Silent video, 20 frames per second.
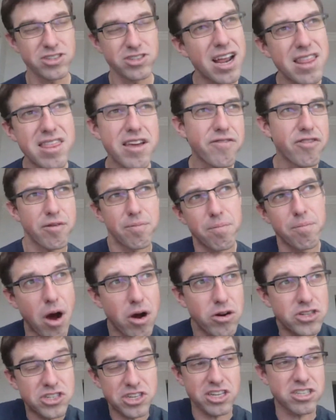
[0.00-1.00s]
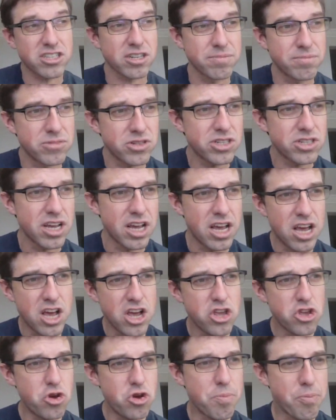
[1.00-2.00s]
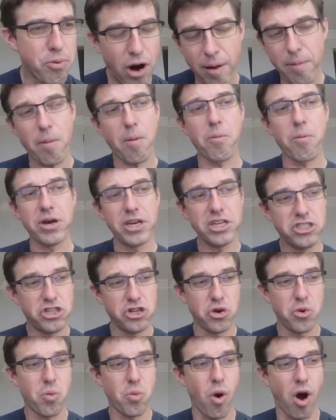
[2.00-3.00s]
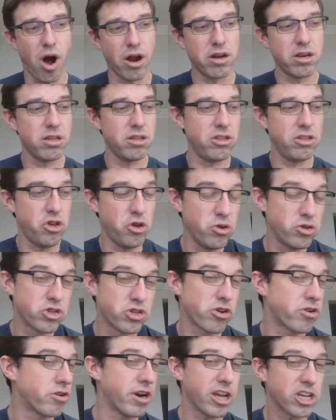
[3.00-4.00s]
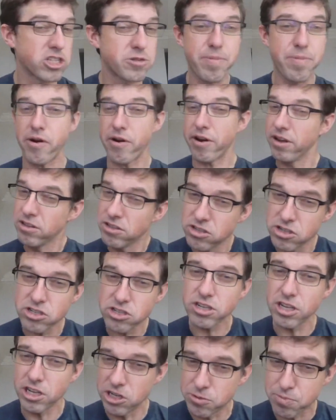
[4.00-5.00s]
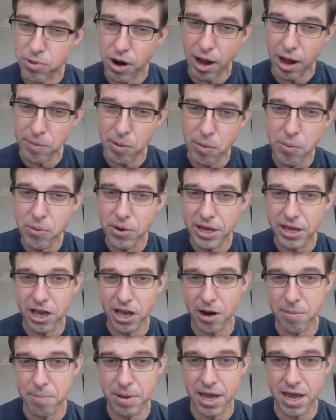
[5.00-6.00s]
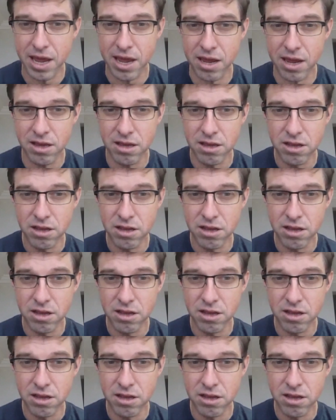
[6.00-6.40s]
And I think for most systems, you probably do want user experience is probably going to be